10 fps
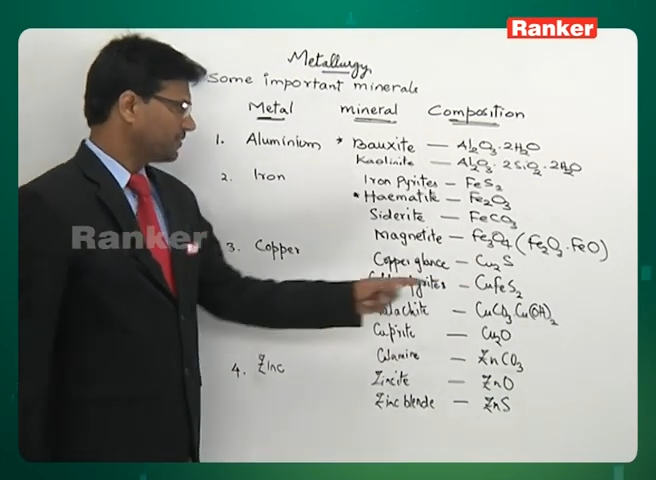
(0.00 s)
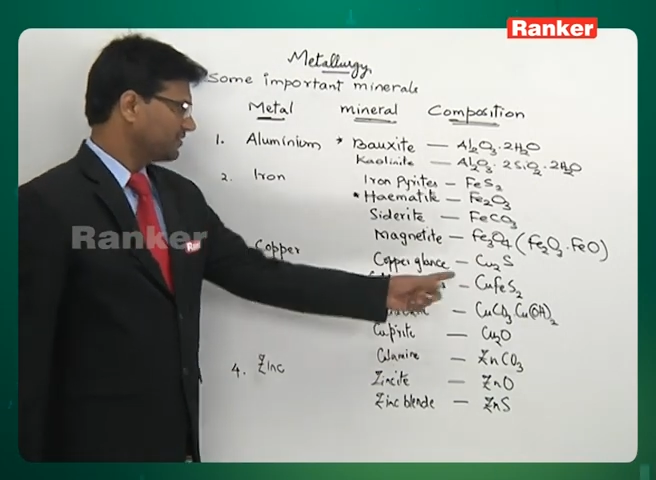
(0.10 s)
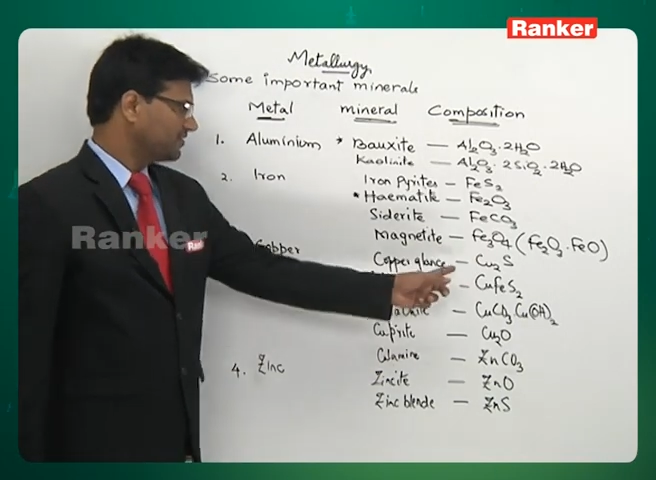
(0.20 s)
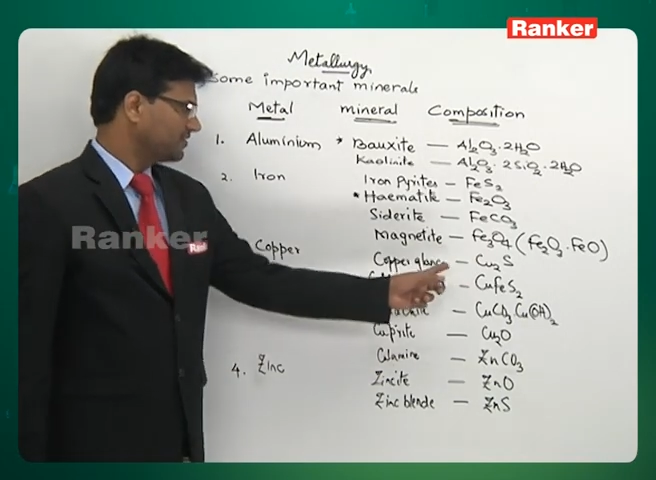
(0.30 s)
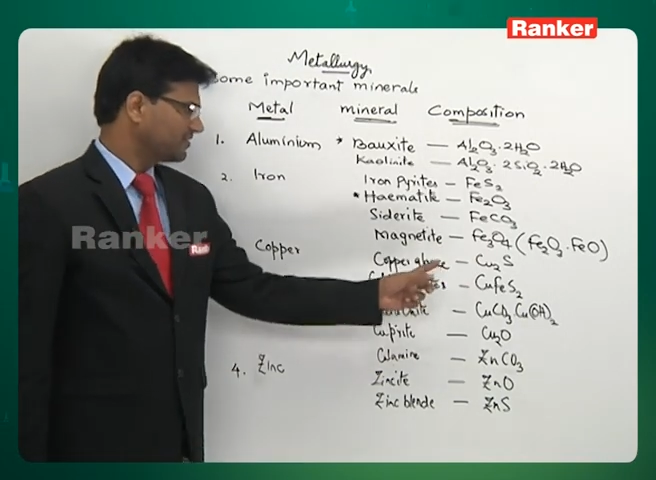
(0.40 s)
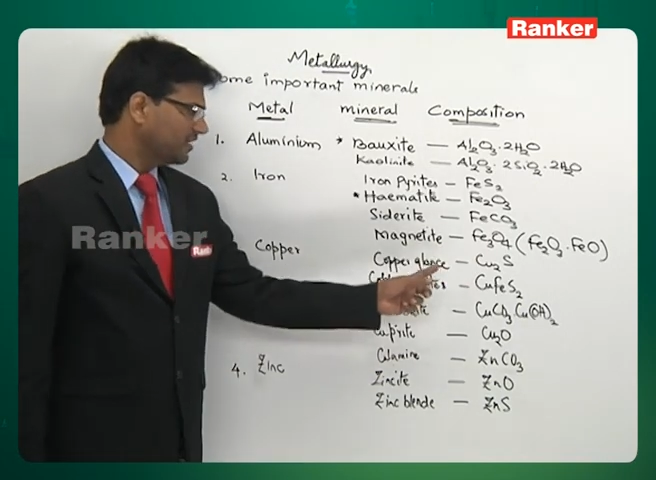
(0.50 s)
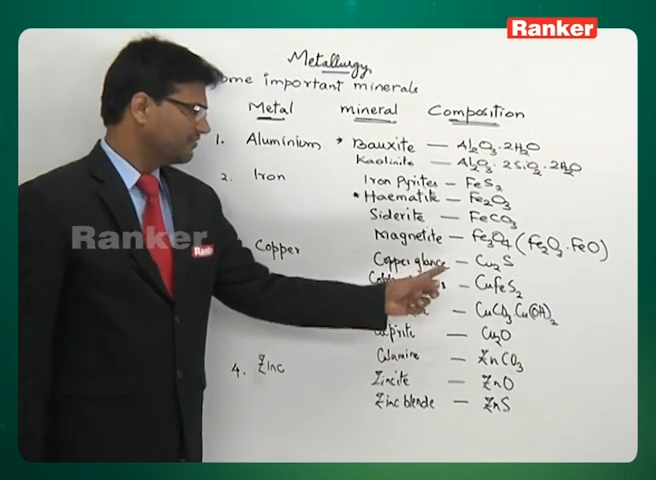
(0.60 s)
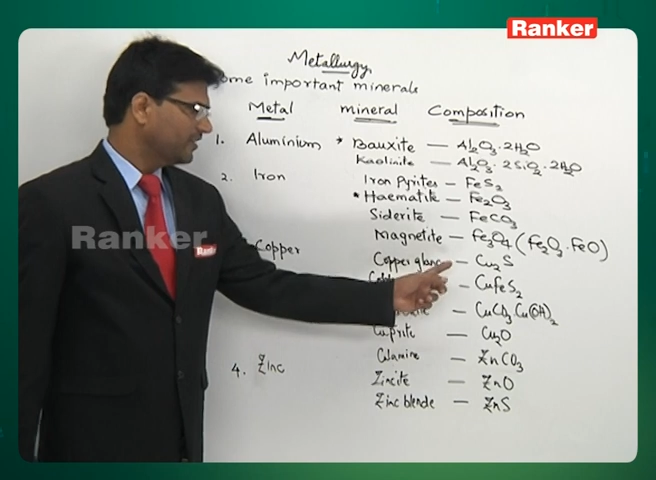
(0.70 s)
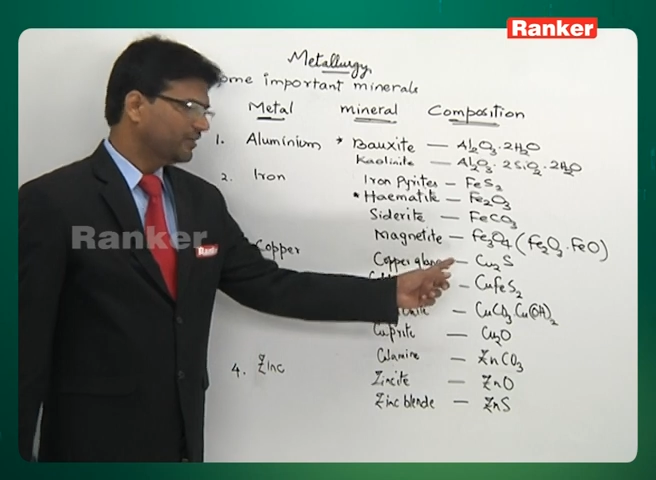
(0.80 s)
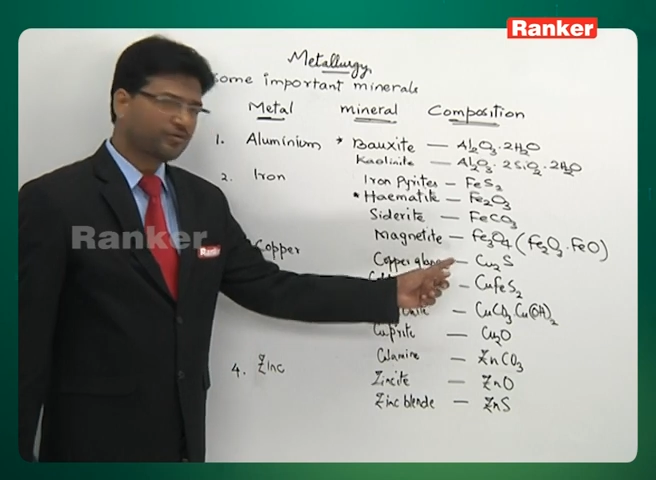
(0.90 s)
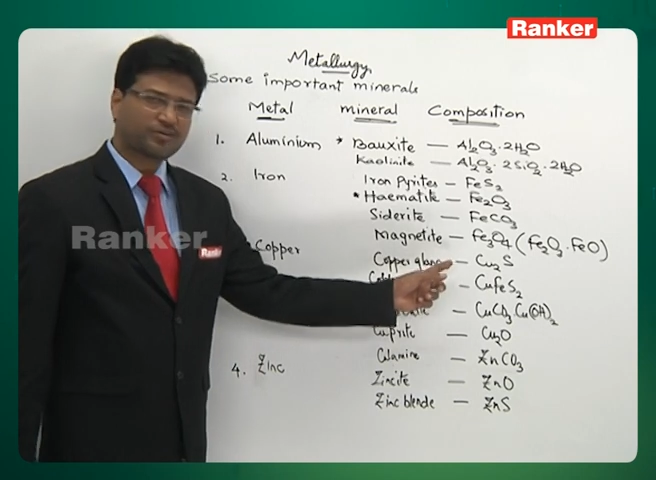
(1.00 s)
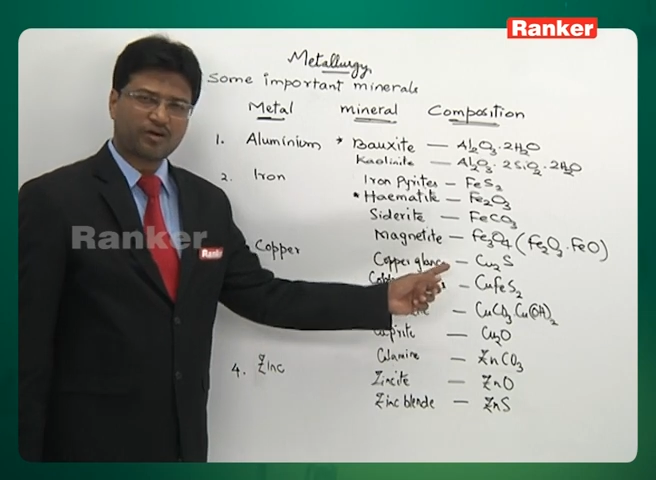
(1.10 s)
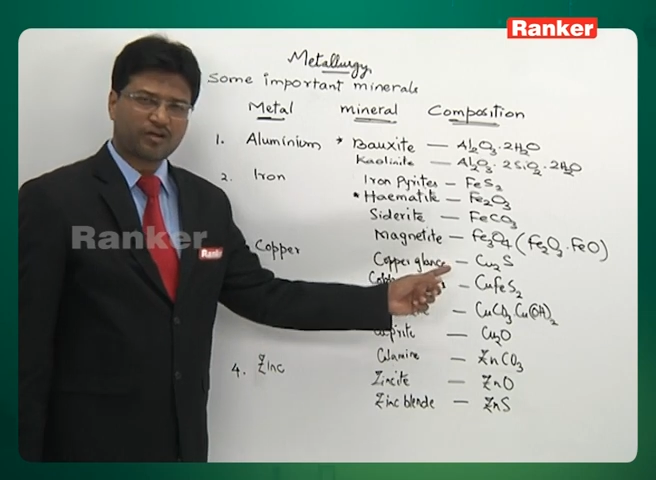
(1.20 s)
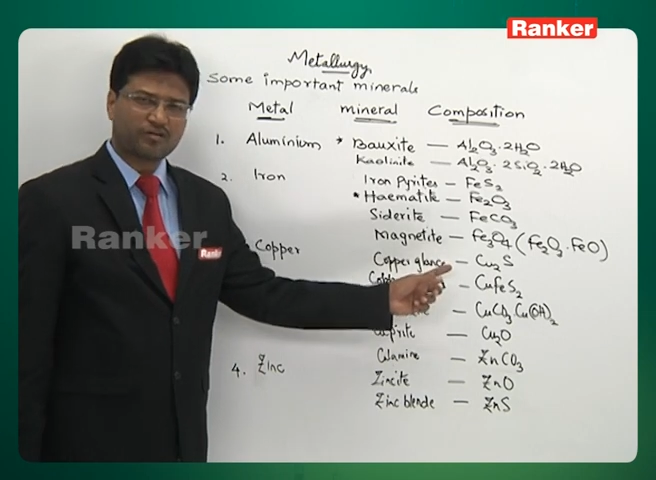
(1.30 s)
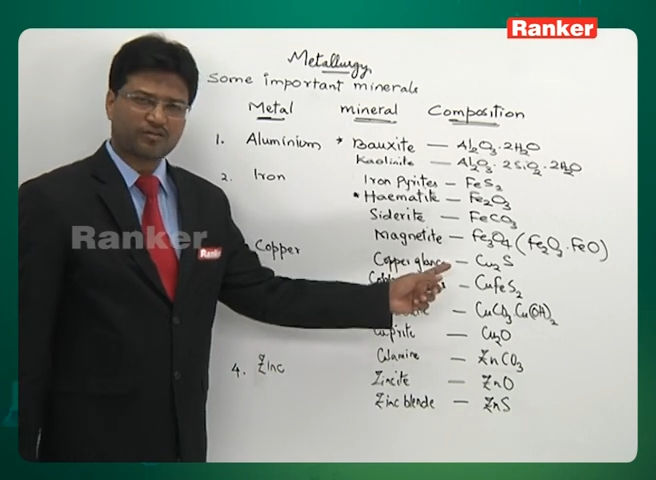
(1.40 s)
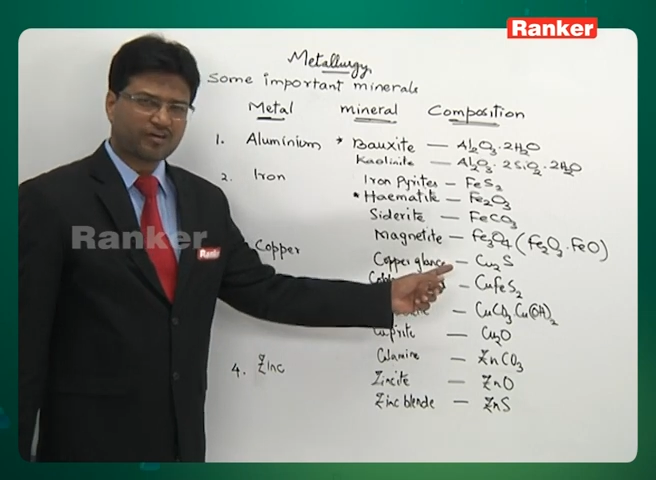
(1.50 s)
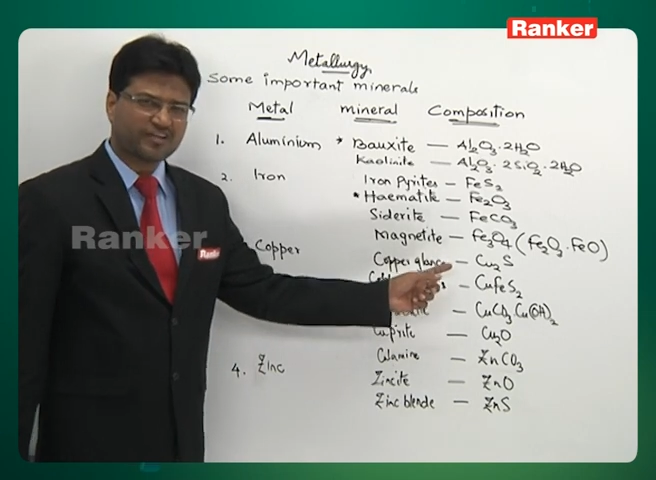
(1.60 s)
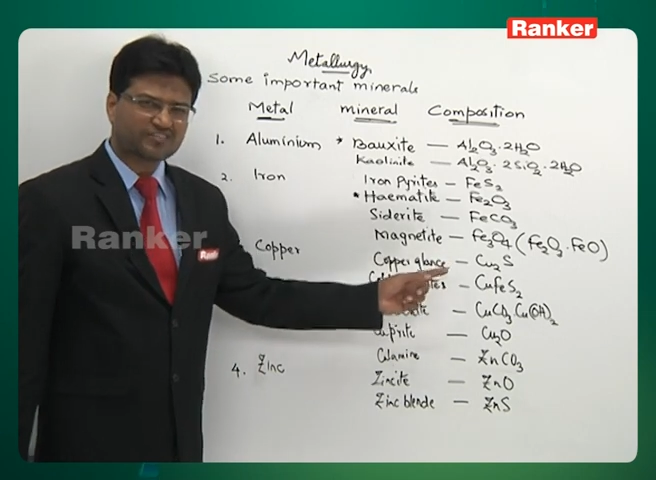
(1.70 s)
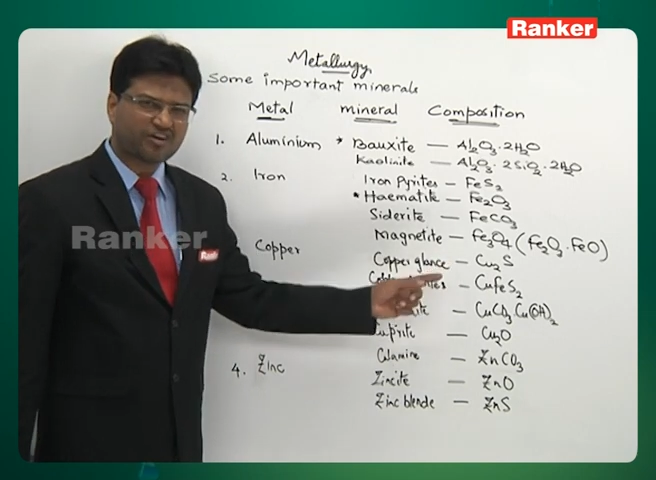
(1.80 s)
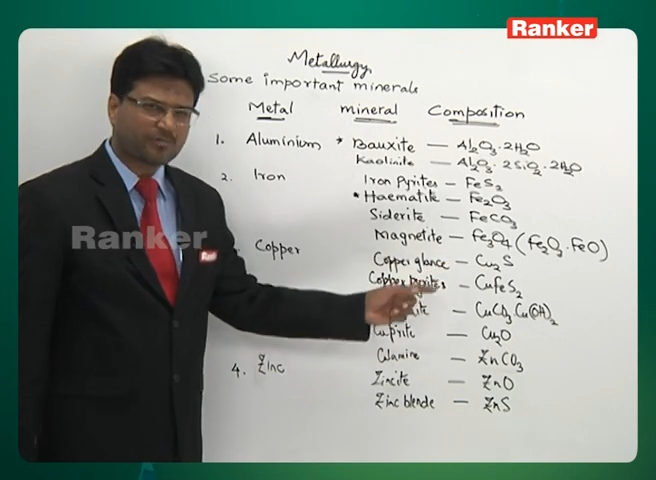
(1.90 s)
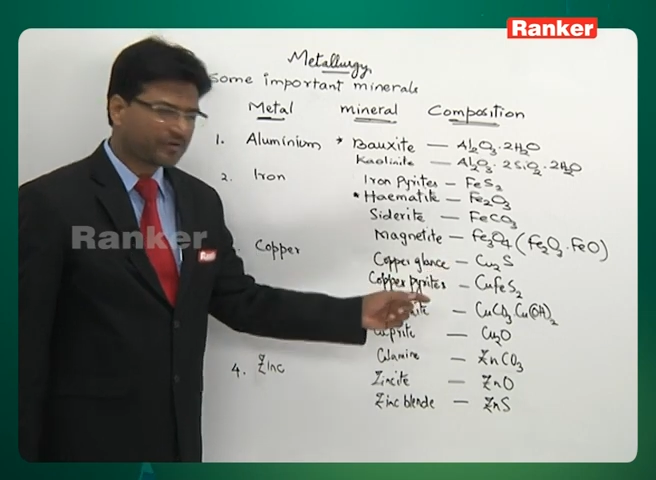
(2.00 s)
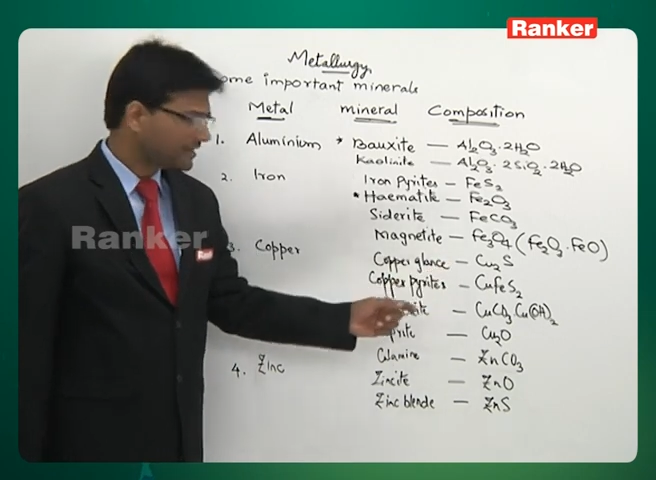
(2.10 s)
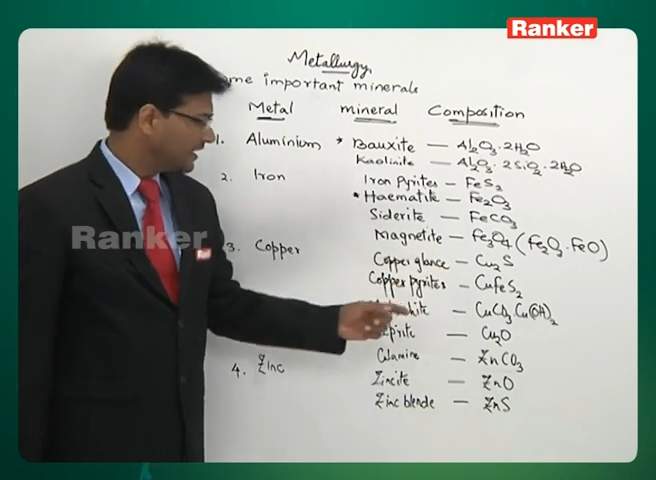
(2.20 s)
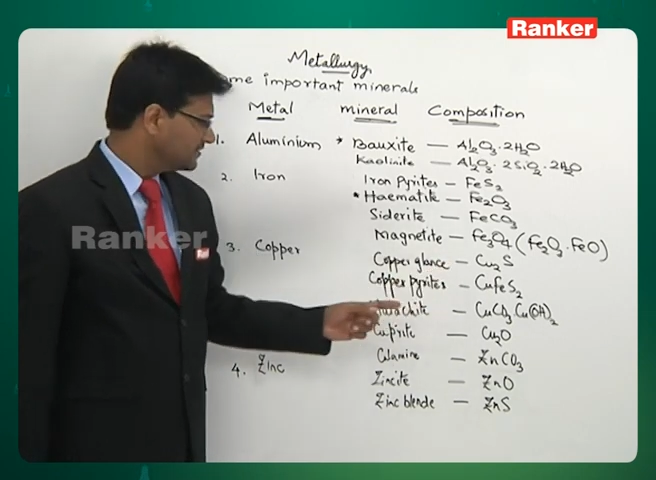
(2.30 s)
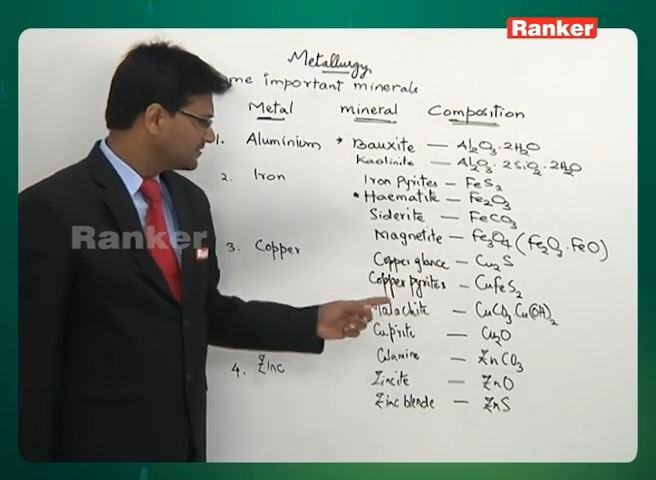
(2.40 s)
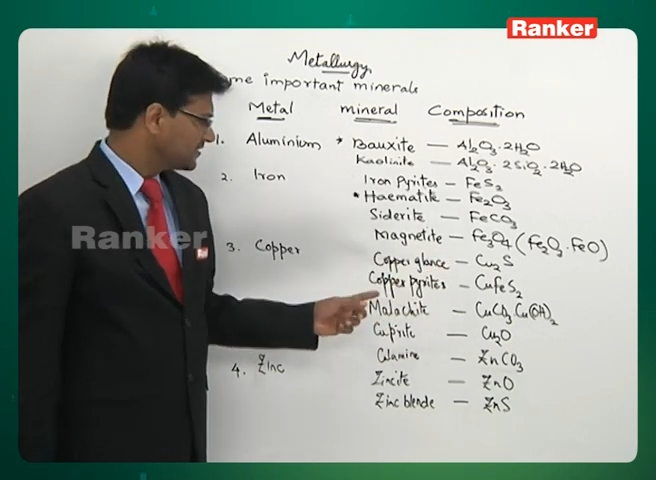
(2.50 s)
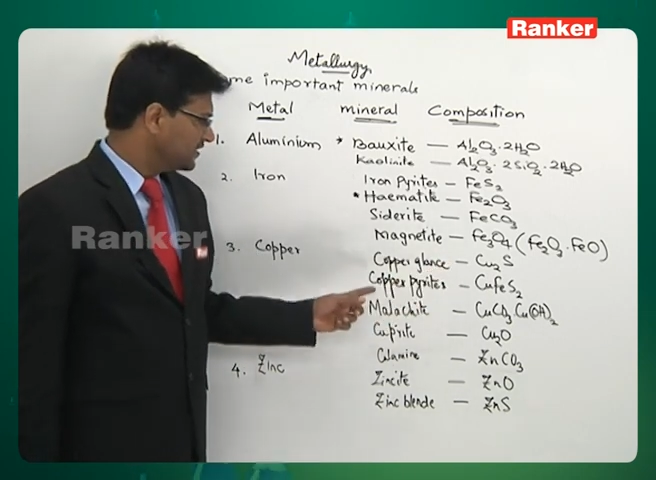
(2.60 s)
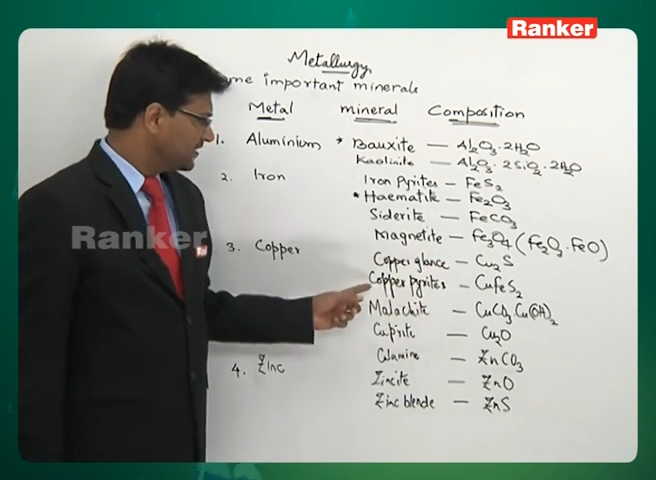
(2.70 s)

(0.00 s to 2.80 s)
This is a sulfide ore called as copper glans.